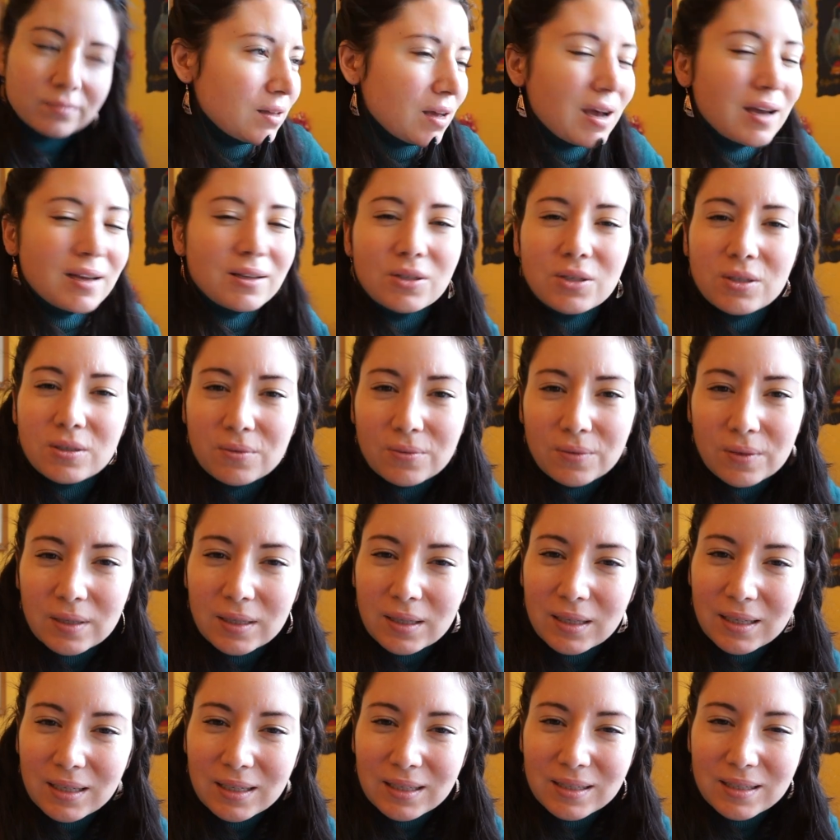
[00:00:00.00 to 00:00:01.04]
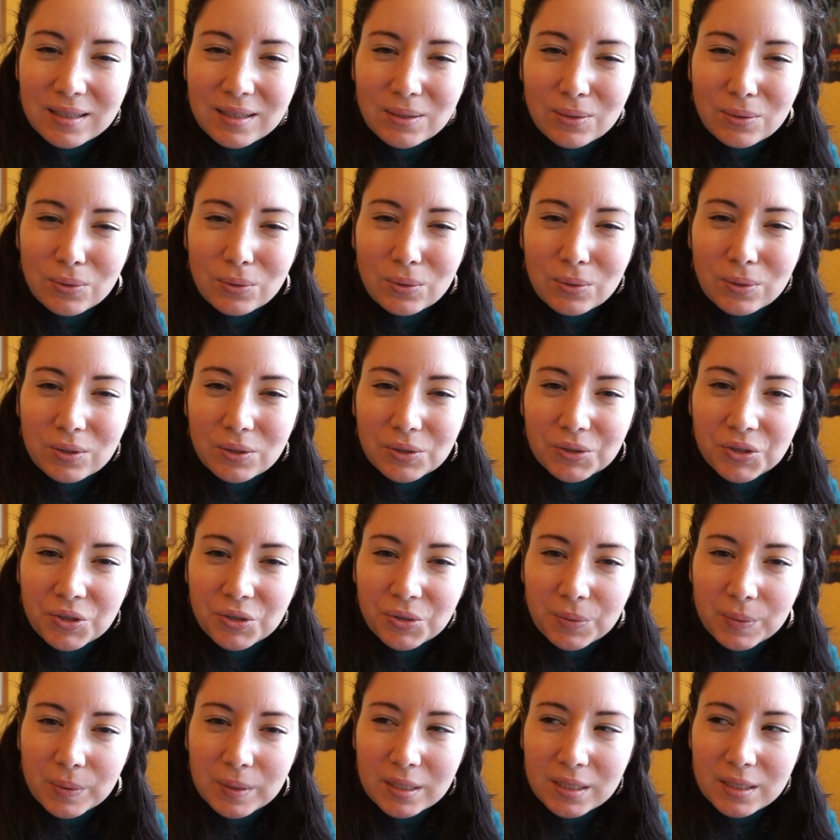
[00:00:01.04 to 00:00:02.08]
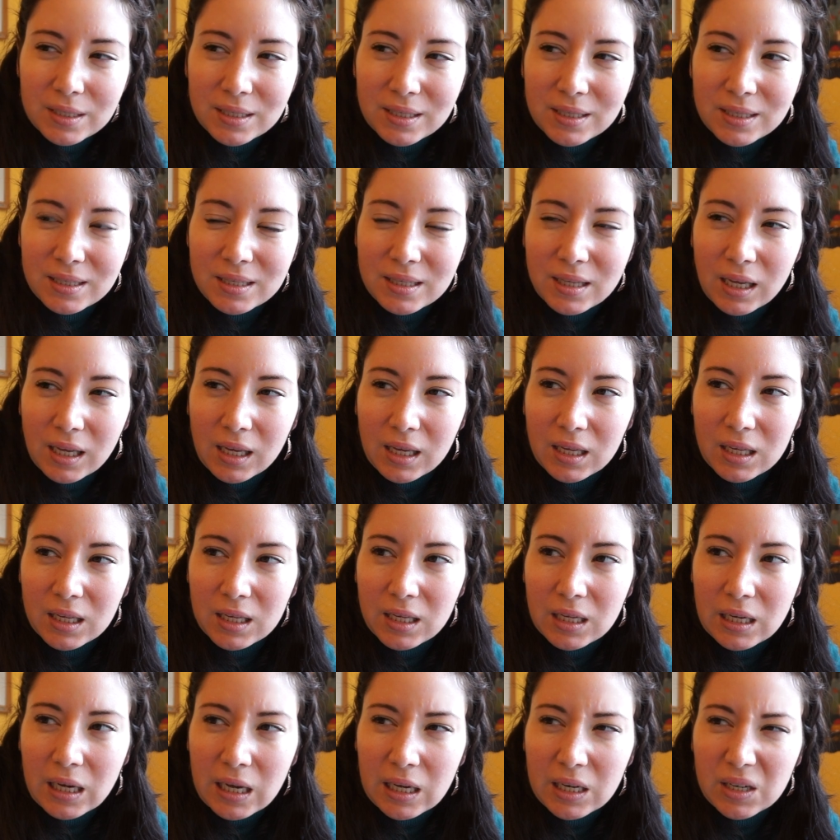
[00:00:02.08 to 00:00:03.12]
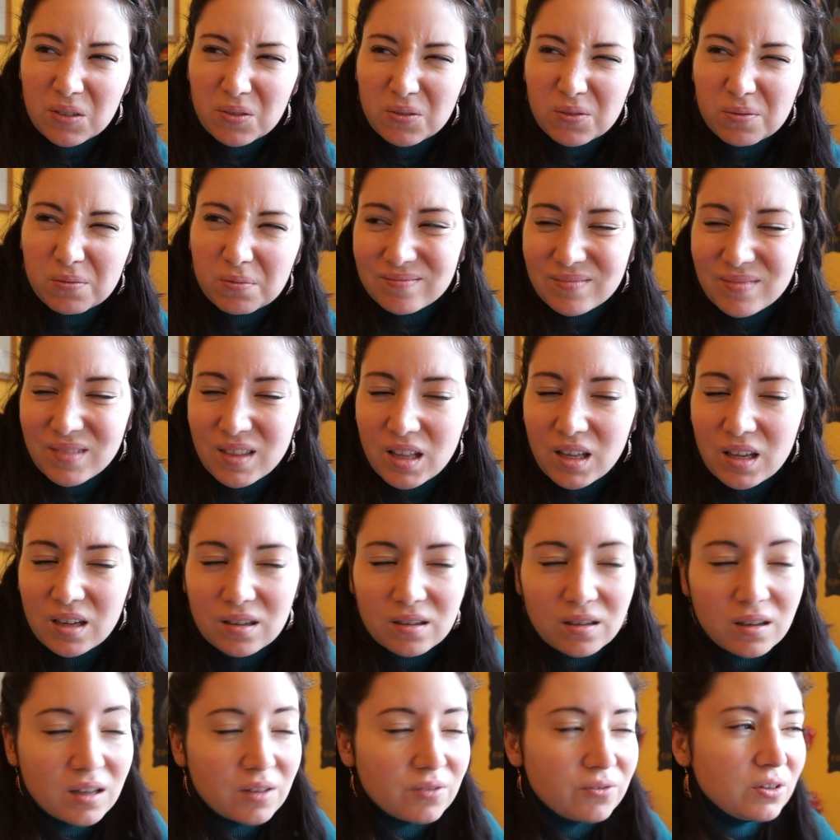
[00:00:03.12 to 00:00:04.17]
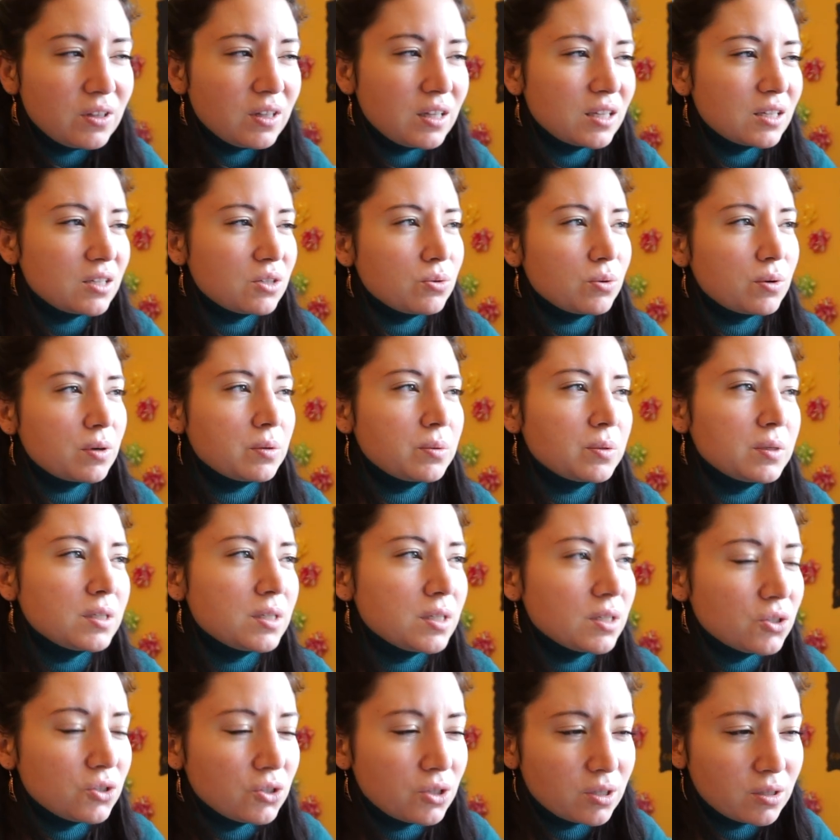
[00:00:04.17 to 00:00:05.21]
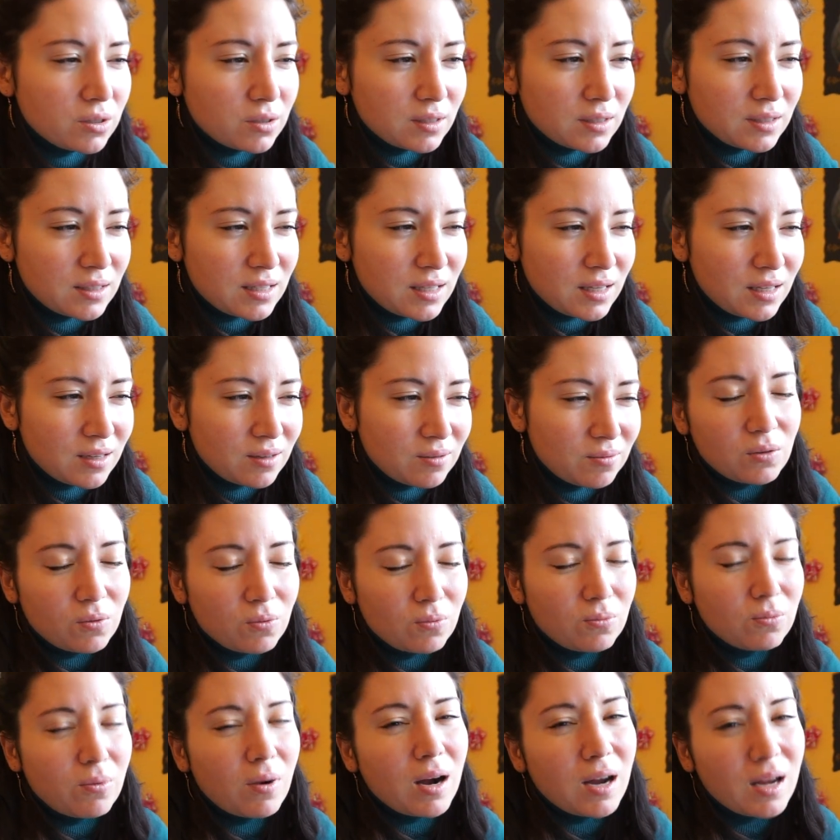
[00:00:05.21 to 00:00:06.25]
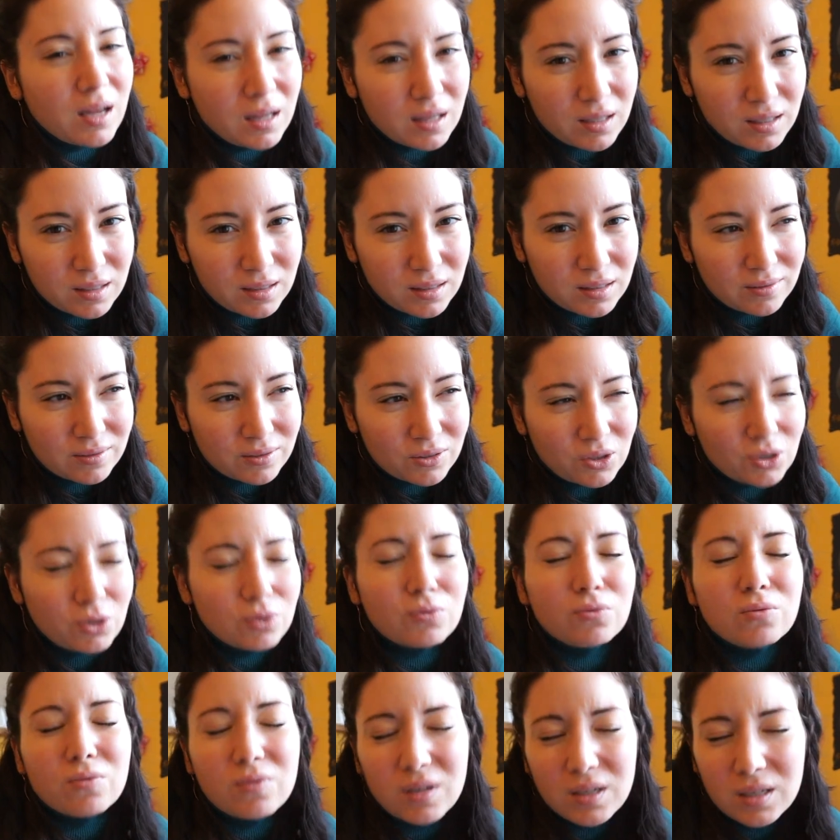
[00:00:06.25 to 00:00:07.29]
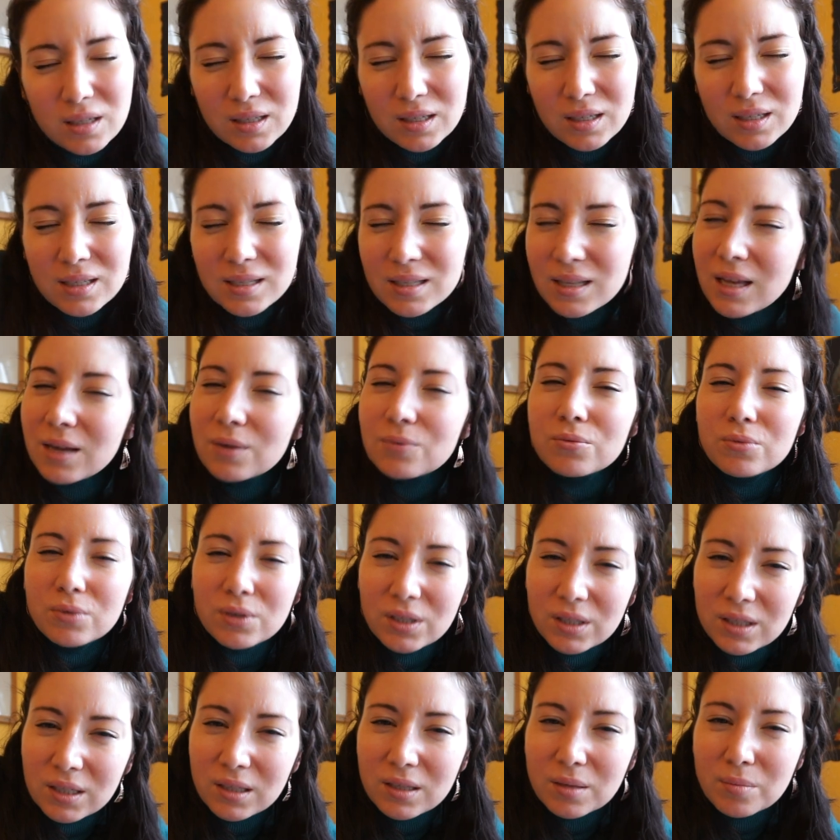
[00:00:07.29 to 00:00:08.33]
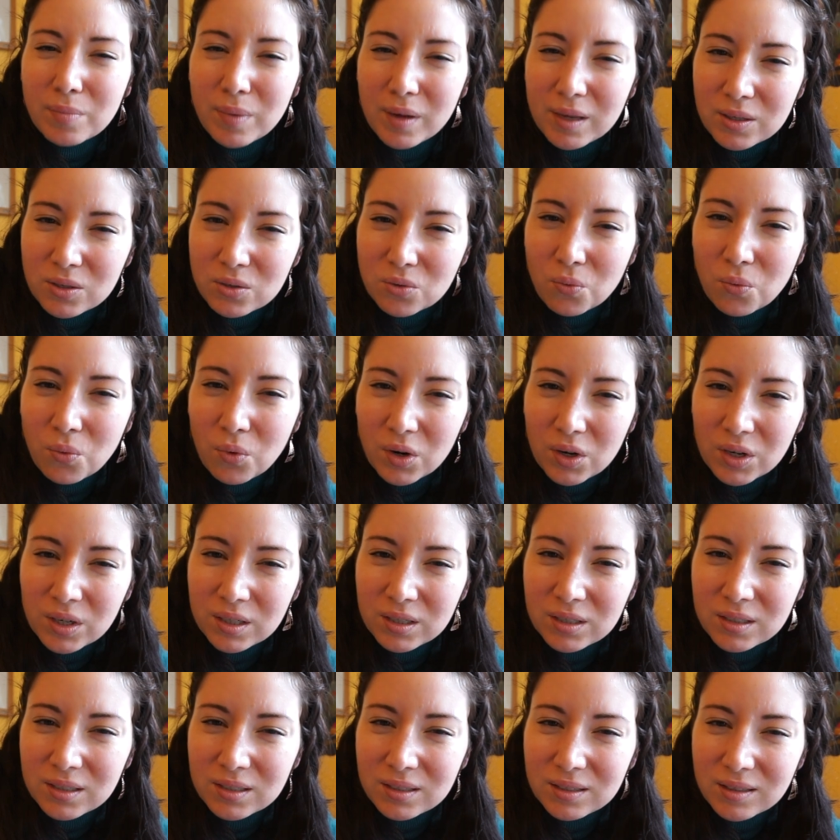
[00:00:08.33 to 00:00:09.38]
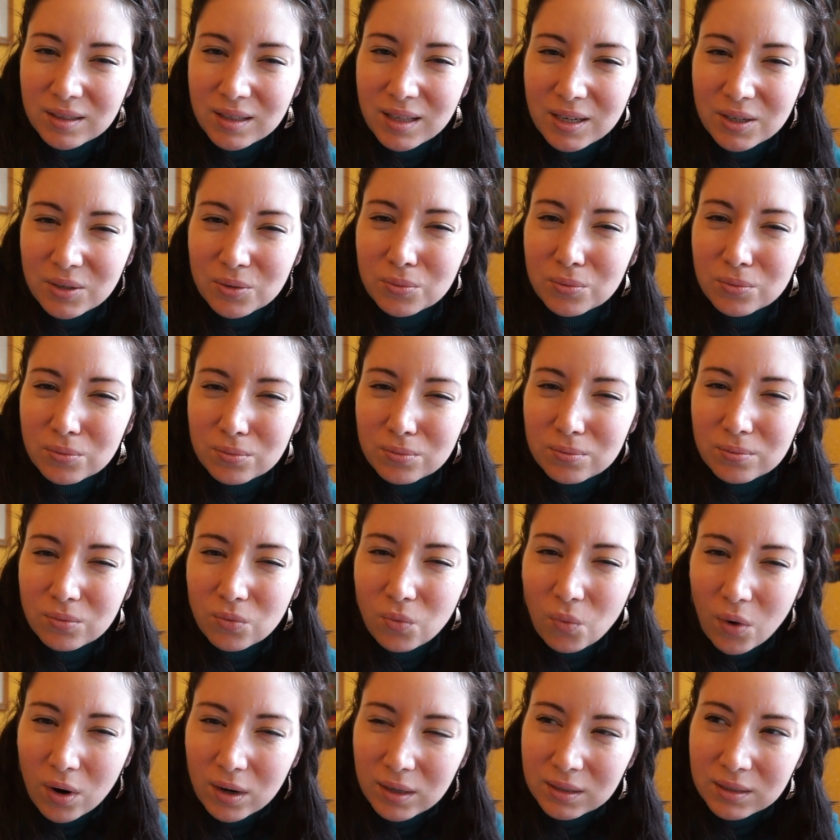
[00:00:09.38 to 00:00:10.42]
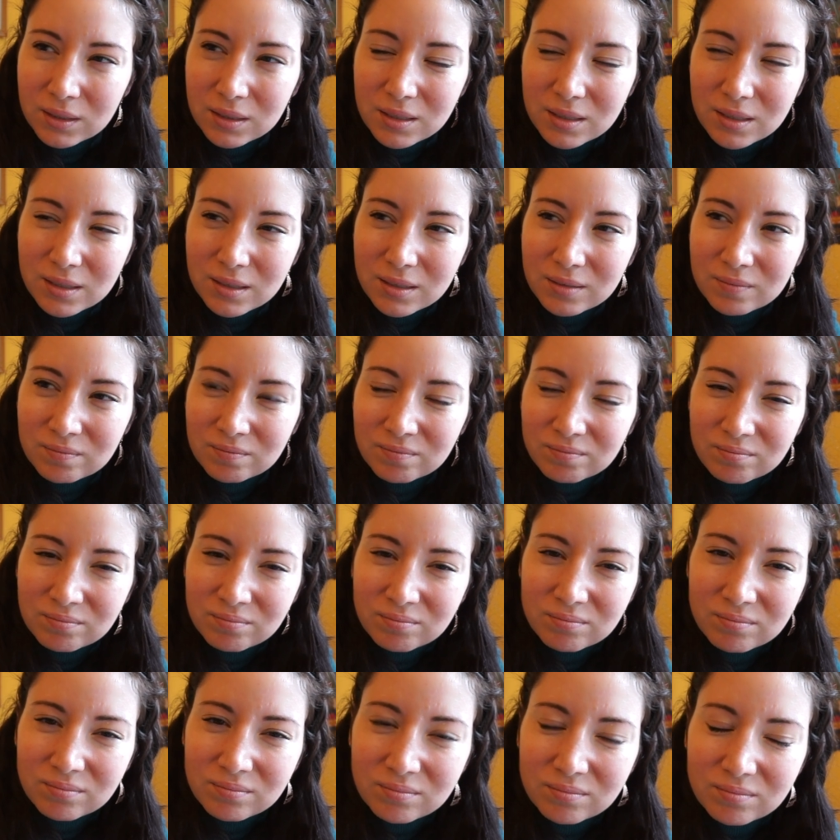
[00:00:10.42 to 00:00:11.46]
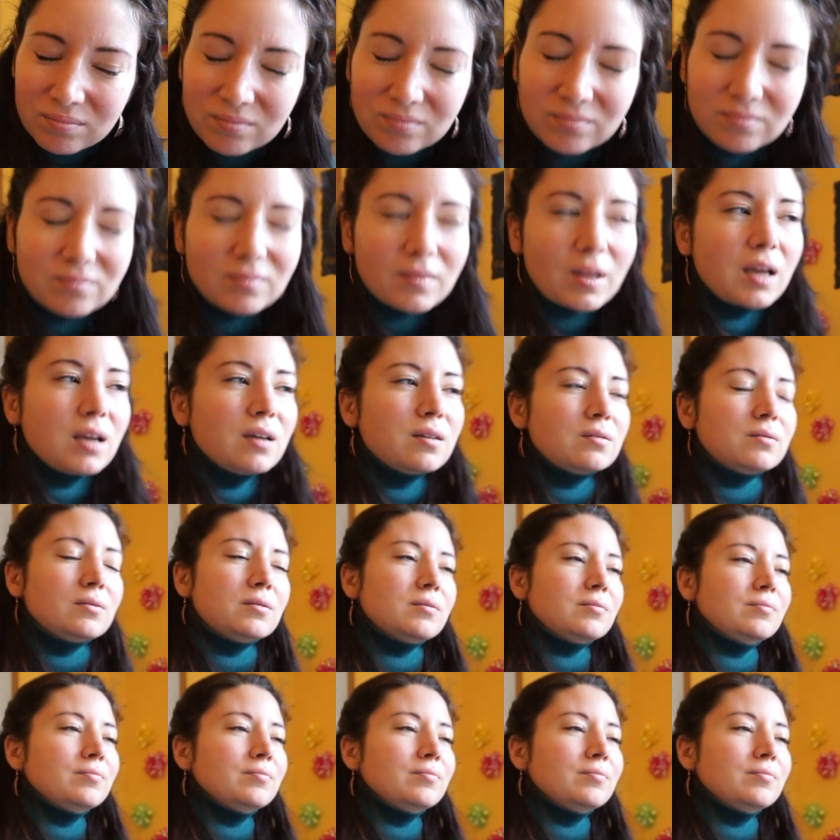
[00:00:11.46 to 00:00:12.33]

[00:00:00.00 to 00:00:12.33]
I just feel like it's a little gratuitous. It's like kind of, I don't know, I feel like swear words in general, it's like, why? Do you really, is that really the best word that you want? I don't know.